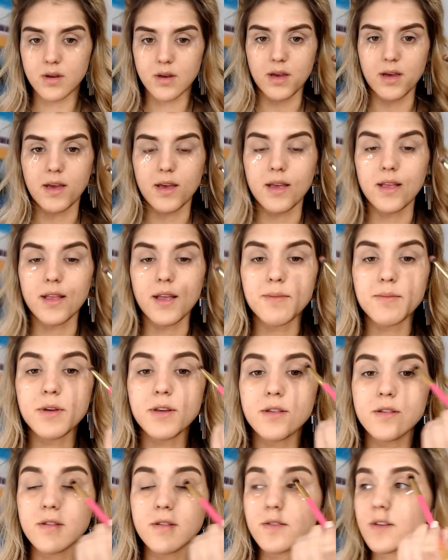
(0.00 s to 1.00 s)
and
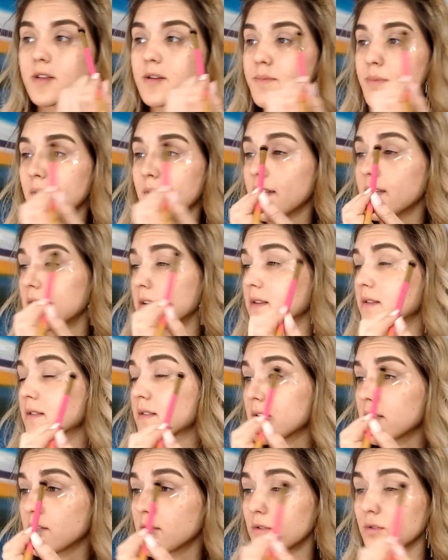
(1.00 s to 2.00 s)
I'm just gonna apply this
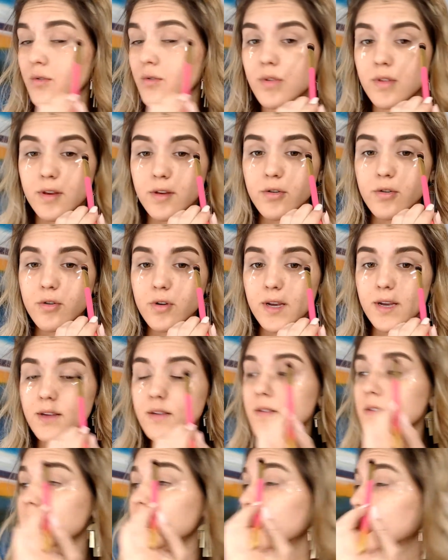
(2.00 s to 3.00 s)
to the
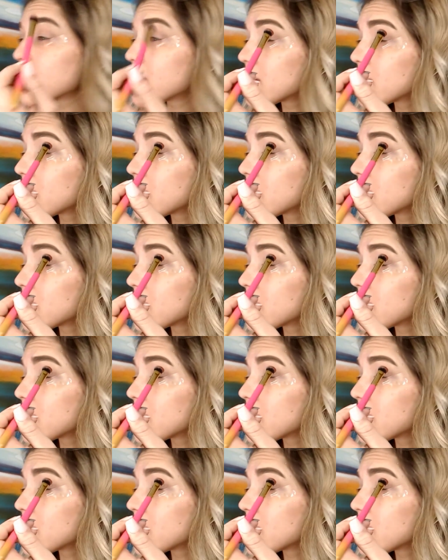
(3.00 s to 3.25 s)
crease.